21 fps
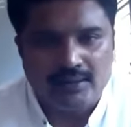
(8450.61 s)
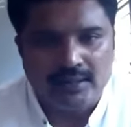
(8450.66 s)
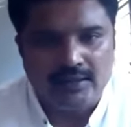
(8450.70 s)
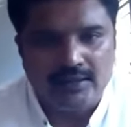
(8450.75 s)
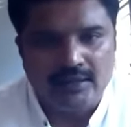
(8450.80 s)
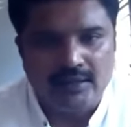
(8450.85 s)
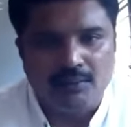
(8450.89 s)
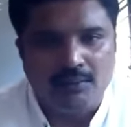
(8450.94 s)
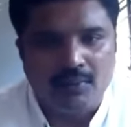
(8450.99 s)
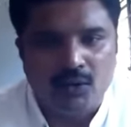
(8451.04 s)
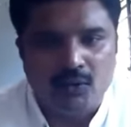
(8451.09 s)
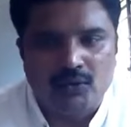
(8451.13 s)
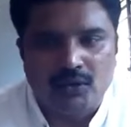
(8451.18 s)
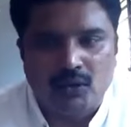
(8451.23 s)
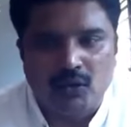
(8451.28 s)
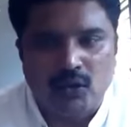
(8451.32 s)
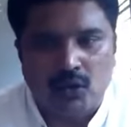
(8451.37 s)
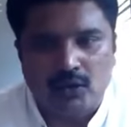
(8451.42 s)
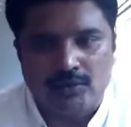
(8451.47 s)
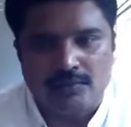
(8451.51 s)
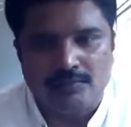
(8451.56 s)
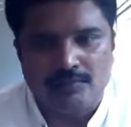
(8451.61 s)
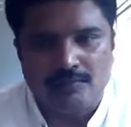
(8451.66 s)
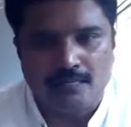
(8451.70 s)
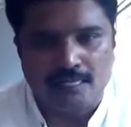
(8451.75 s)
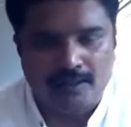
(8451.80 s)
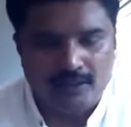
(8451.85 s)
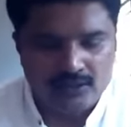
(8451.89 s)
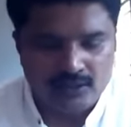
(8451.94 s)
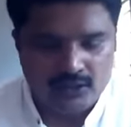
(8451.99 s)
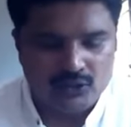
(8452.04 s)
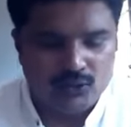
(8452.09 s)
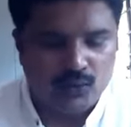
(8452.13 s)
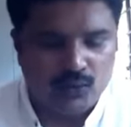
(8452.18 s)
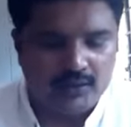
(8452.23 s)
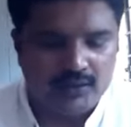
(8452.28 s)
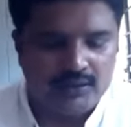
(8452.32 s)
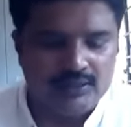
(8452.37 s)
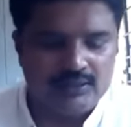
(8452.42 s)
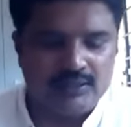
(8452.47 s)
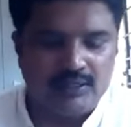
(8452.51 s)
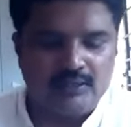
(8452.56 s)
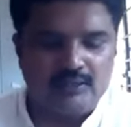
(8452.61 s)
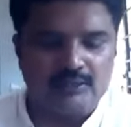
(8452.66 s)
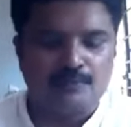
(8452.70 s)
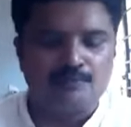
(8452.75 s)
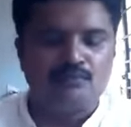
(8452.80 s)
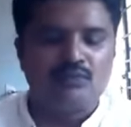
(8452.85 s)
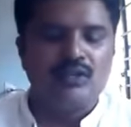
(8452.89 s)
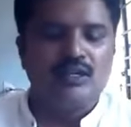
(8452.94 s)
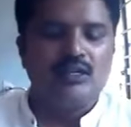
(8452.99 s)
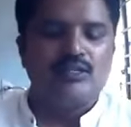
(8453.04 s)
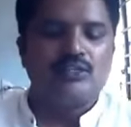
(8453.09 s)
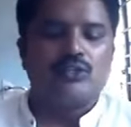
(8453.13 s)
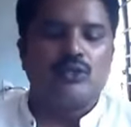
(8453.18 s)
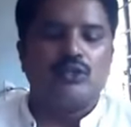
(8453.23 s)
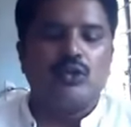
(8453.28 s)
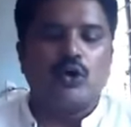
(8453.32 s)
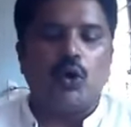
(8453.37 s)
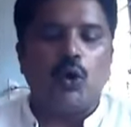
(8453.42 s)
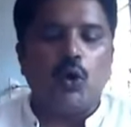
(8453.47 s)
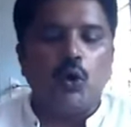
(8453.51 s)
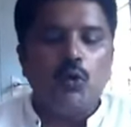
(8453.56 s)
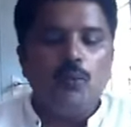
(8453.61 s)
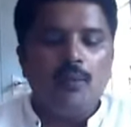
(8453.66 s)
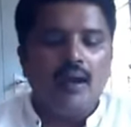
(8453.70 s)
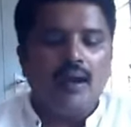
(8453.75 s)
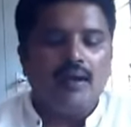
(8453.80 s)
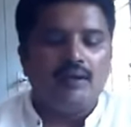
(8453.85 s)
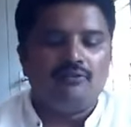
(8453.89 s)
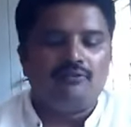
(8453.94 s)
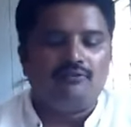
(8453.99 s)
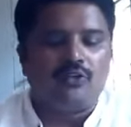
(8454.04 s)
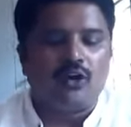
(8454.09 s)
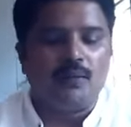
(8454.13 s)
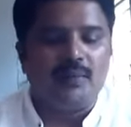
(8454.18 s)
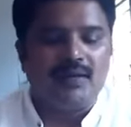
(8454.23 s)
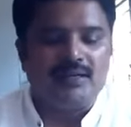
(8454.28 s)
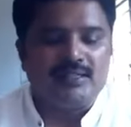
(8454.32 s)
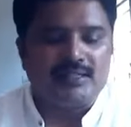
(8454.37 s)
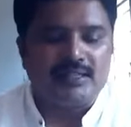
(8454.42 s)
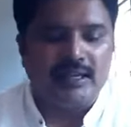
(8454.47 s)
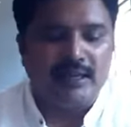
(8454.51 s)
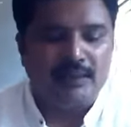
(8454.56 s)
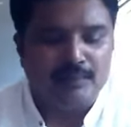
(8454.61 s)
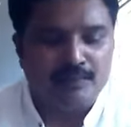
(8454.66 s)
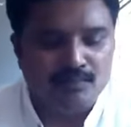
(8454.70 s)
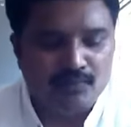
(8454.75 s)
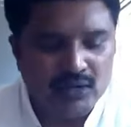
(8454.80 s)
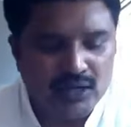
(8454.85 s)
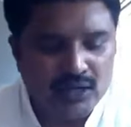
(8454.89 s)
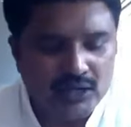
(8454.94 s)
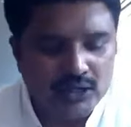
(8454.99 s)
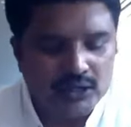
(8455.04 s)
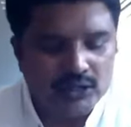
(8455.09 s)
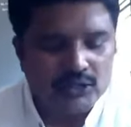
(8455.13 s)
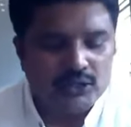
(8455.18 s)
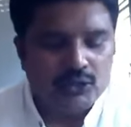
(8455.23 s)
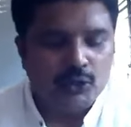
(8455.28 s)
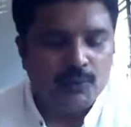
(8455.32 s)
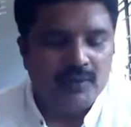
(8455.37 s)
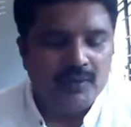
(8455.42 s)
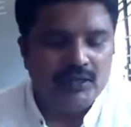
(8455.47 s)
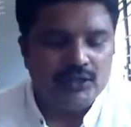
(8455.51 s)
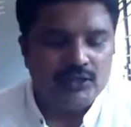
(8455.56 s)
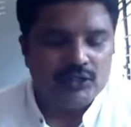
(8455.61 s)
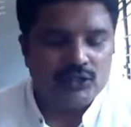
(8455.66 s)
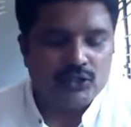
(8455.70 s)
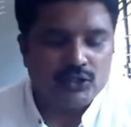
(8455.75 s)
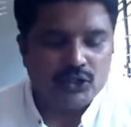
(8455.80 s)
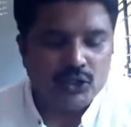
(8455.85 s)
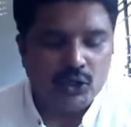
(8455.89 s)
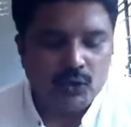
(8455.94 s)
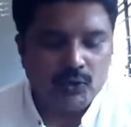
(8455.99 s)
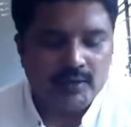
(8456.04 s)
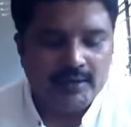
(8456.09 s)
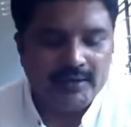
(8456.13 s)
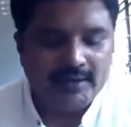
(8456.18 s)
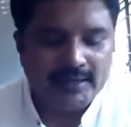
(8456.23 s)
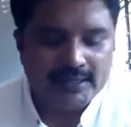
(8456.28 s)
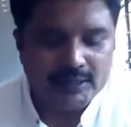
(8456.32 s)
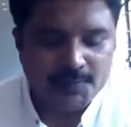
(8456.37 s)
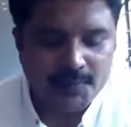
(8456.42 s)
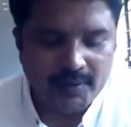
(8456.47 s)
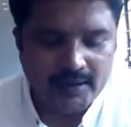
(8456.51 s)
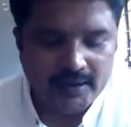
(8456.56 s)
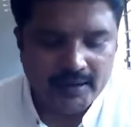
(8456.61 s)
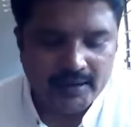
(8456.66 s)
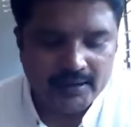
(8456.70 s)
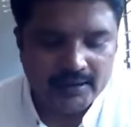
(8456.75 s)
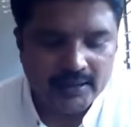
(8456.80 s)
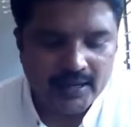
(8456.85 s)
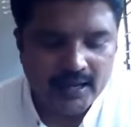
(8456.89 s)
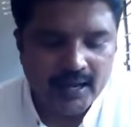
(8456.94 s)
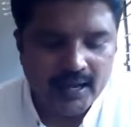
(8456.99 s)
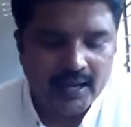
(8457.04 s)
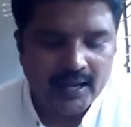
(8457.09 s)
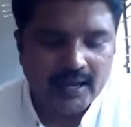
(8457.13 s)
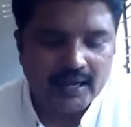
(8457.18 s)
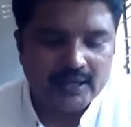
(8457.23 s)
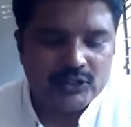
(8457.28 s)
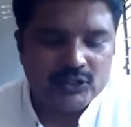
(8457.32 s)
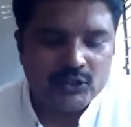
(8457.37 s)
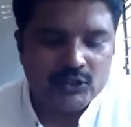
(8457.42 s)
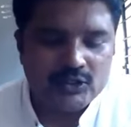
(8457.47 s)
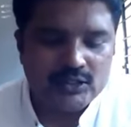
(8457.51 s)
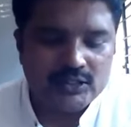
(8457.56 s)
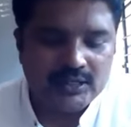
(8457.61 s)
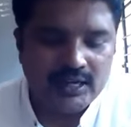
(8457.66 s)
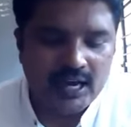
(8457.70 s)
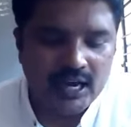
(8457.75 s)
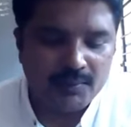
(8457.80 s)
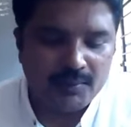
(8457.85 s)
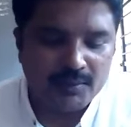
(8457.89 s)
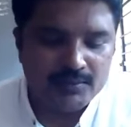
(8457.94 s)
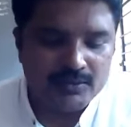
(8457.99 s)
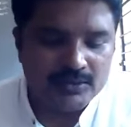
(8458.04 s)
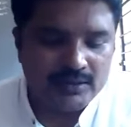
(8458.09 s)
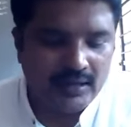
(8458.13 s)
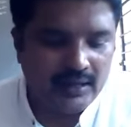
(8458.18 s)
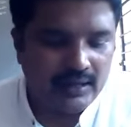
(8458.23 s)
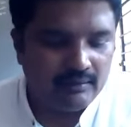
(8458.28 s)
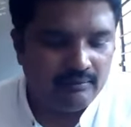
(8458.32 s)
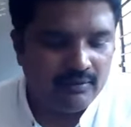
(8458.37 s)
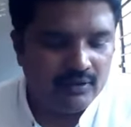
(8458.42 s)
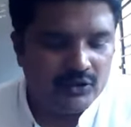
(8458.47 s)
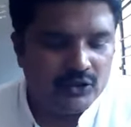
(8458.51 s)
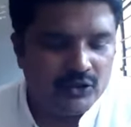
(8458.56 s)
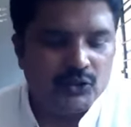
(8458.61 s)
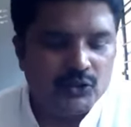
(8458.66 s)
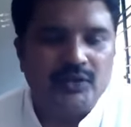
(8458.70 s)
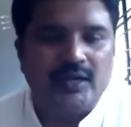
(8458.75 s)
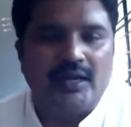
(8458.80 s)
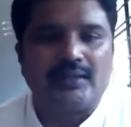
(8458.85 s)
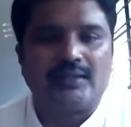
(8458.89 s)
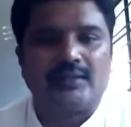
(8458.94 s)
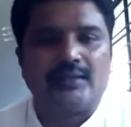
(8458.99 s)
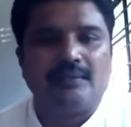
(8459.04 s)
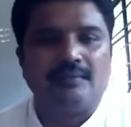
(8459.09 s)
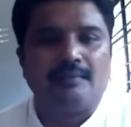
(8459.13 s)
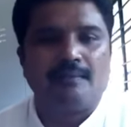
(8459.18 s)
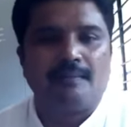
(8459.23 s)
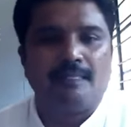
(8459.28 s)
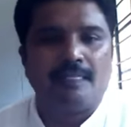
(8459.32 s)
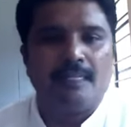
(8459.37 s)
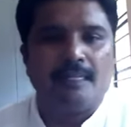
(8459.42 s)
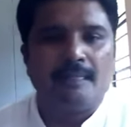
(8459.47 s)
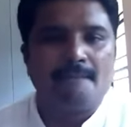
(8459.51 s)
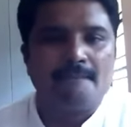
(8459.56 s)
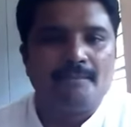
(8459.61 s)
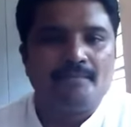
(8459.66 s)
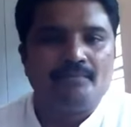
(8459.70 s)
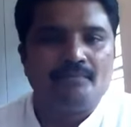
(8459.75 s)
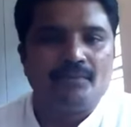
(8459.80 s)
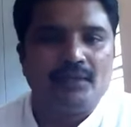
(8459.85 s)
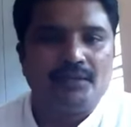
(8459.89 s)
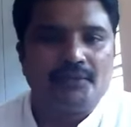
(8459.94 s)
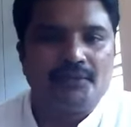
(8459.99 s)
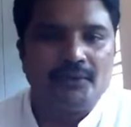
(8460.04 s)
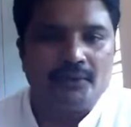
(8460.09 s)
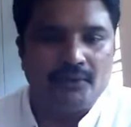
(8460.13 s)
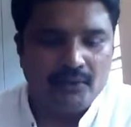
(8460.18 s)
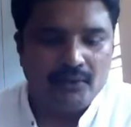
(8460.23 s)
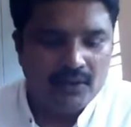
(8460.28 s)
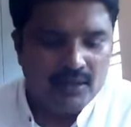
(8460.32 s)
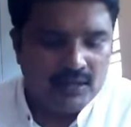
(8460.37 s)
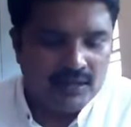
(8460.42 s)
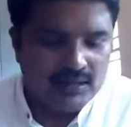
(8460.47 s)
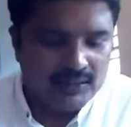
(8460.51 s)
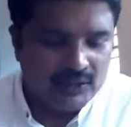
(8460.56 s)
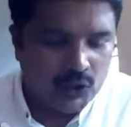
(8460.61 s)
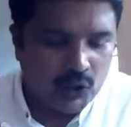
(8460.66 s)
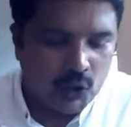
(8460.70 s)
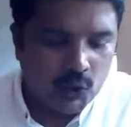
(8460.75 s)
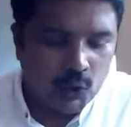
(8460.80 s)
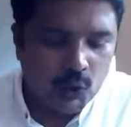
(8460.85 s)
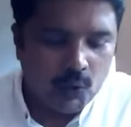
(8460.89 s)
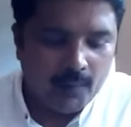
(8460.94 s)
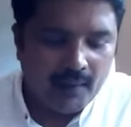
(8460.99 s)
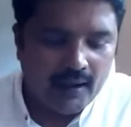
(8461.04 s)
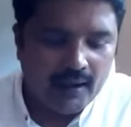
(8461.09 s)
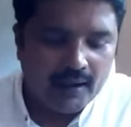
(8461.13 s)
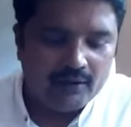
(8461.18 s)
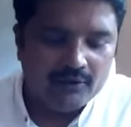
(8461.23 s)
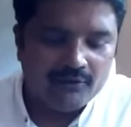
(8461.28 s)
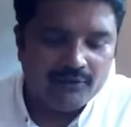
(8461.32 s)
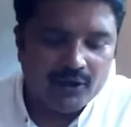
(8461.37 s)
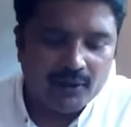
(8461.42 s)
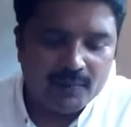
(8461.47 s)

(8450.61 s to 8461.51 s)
thinking about the God. This is what he says. So the old man forbids him to be so desperate as to stab himself to death. So the old man